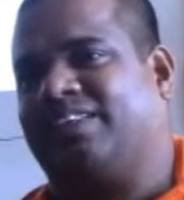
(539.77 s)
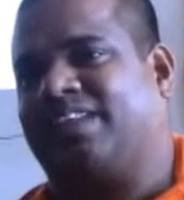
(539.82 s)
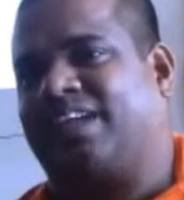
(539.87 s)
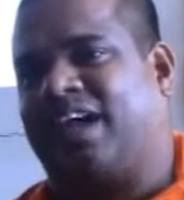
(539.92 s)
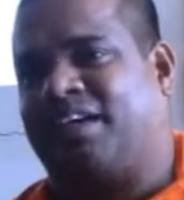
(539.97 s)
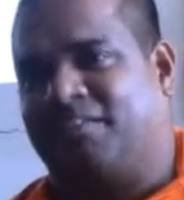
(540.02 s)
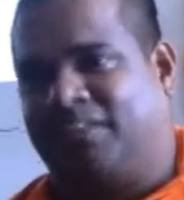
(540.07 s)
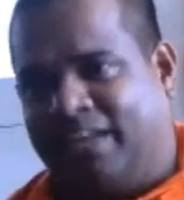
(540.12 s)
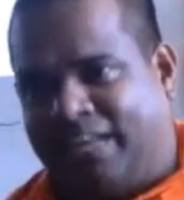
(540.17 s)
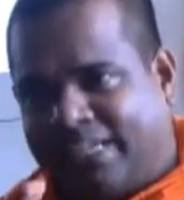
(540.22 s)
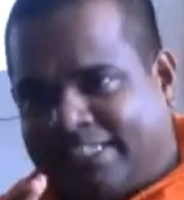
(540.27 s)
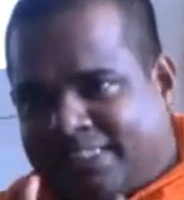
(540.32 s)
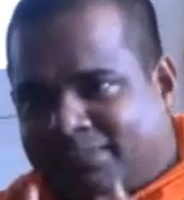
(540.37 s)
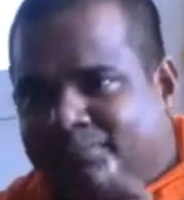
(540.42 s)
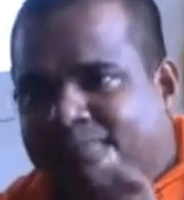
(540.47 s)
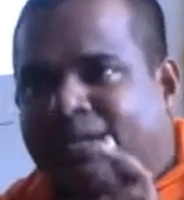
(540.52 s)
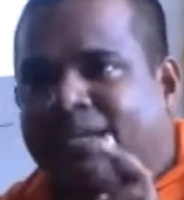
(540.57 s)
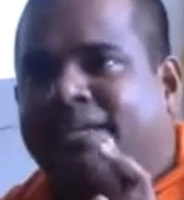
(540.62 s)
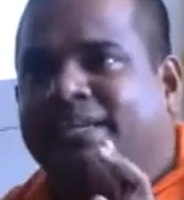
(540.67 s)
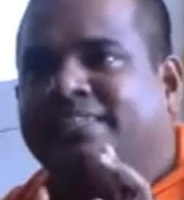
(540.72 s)
I will
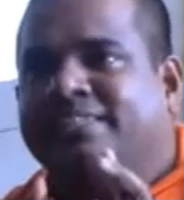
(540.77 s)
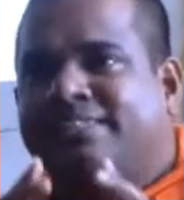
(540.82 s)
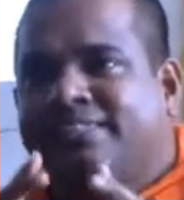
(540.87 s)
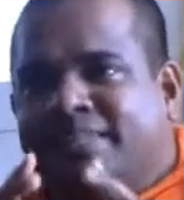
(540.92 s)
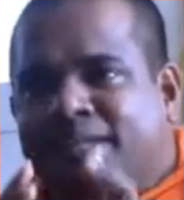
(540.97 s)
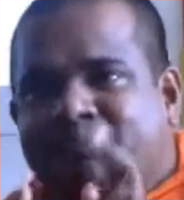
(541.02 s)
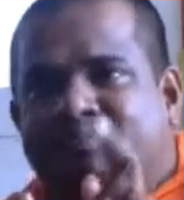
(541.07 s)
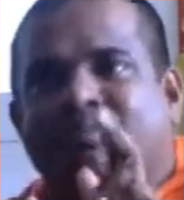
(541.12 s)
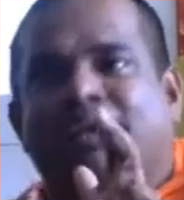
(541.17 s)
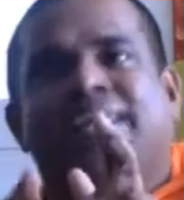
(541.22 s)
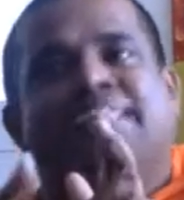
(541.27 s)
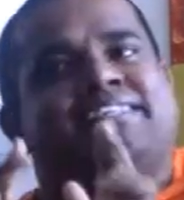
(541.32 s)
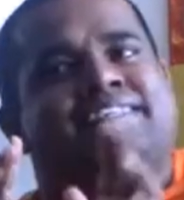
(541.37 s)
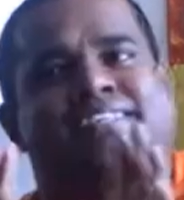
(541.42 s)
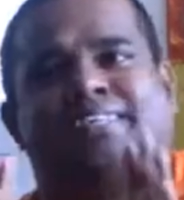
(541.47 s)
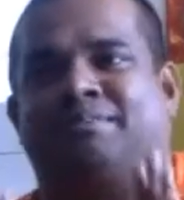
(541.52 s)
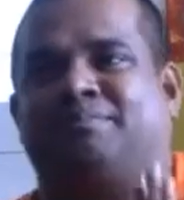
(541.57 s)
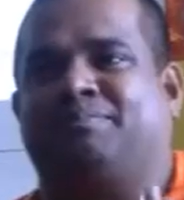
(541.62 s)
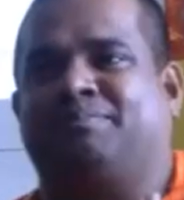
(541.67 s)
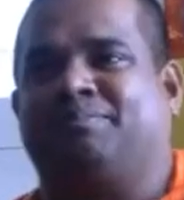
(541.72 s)
explain step by
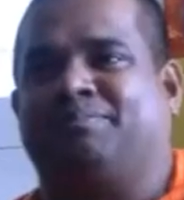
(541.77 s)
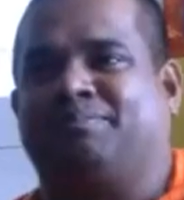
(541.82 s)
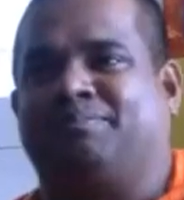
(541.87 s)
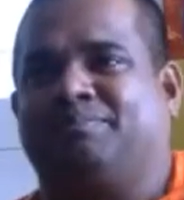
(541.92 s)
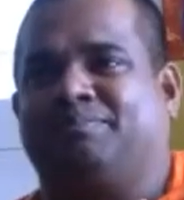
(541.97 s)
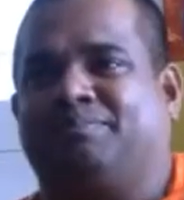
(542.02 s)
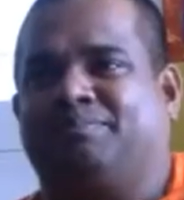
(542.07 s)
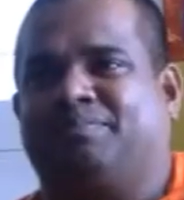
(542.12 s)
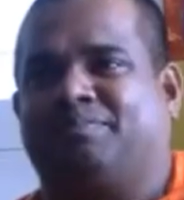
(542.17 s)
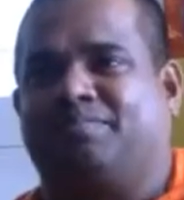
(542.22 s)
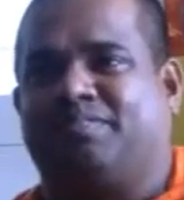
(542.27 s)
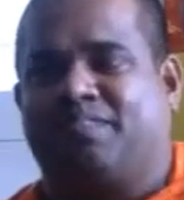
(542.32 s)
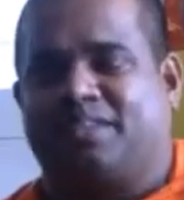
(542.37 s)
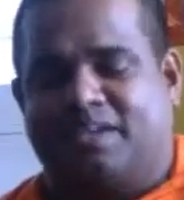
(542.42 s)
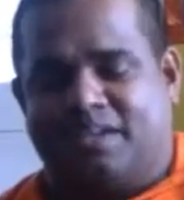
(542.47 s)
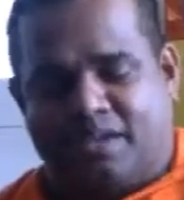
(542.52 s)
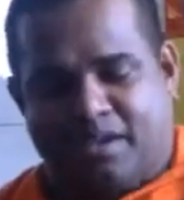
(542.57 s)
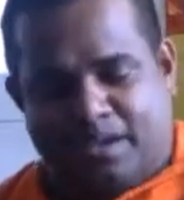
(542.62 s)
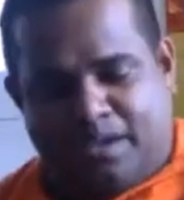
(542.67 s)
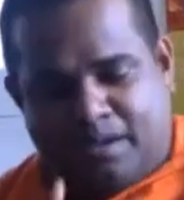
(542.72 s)
step.
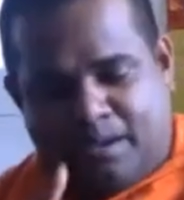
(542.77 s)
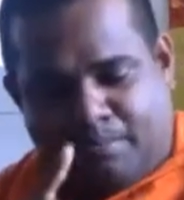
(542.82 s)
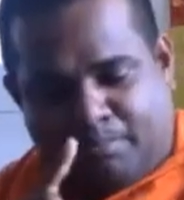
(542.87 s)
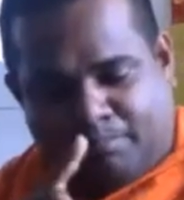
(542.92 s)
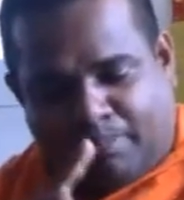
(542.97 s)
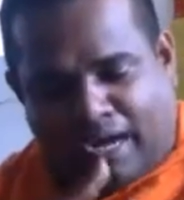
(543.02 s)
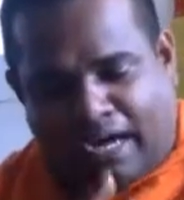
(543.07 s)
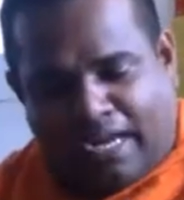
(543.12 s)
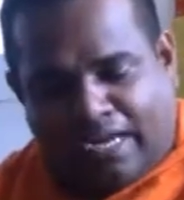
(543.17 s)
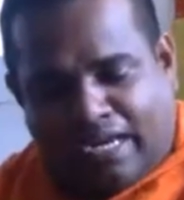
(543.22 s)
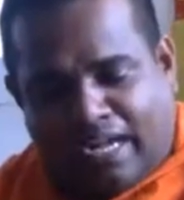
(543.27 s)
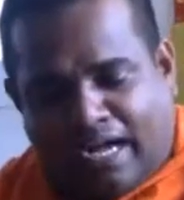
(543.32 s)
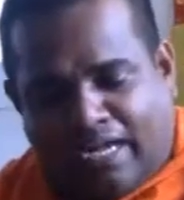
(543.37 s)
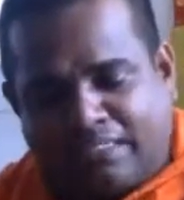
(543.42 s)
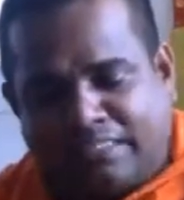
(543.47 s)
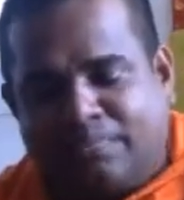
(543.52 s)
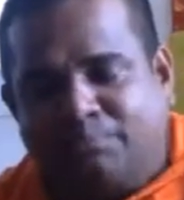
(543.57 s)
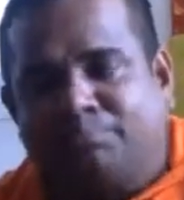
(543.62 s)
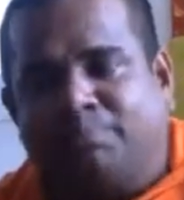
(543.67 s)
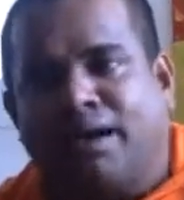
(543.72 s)

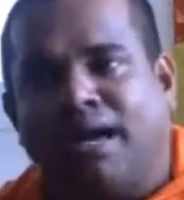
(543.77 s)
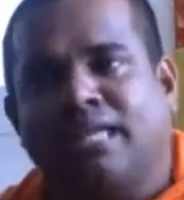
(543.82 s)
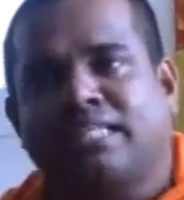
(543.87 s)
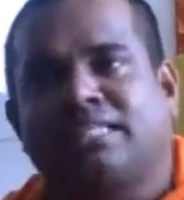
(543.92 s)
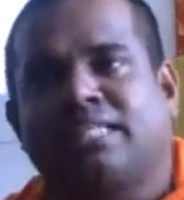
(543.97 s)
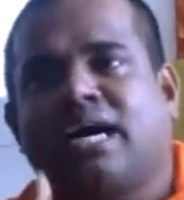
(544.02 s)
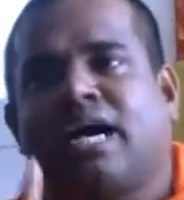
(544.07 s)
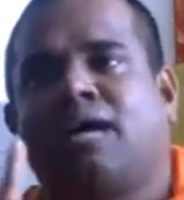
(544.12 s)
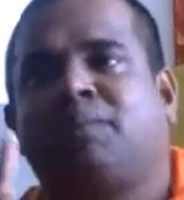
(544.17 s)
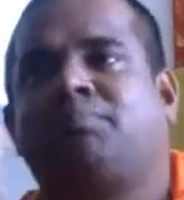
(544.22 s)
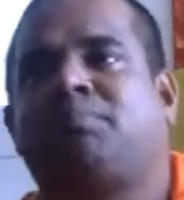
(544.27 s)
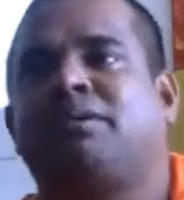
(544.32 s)
Panati pata